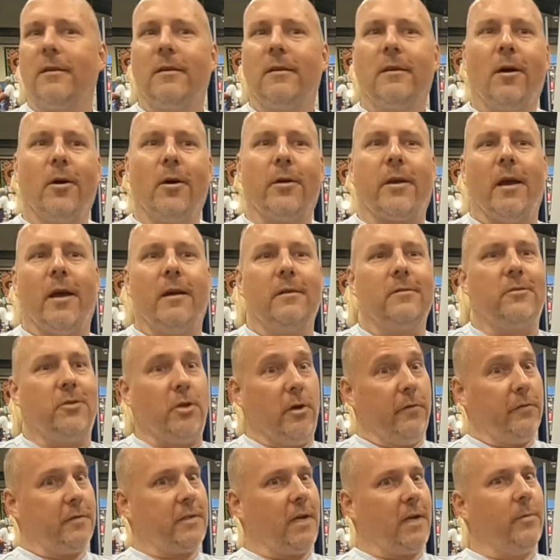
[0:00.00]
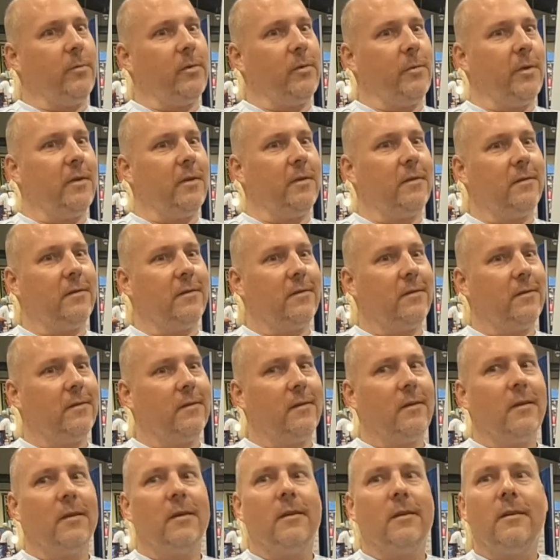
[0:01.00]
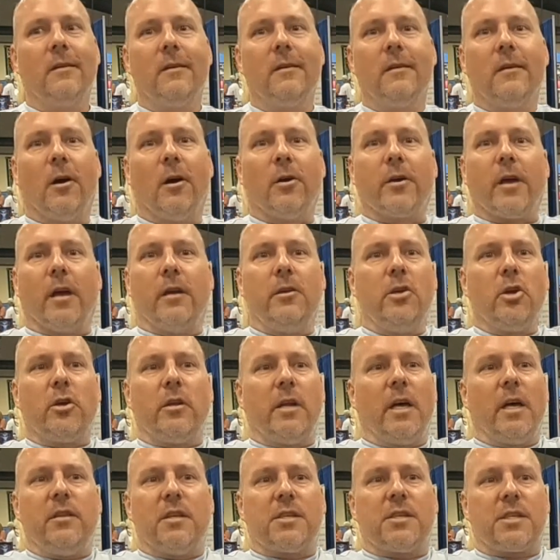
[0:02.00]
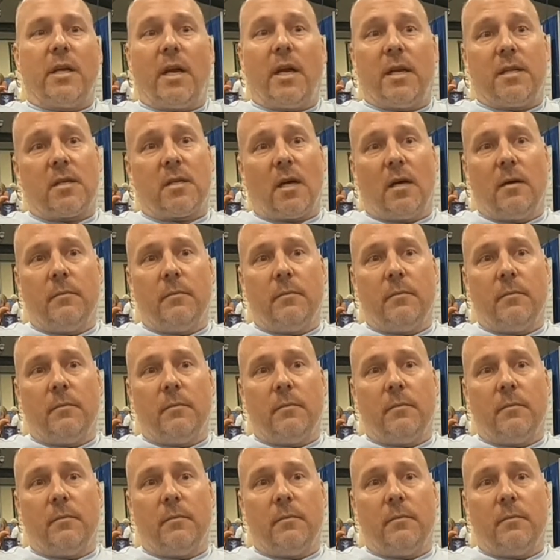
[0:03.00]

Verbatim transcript: okay, do you have a time limit? No. Okay, you can end this at any time.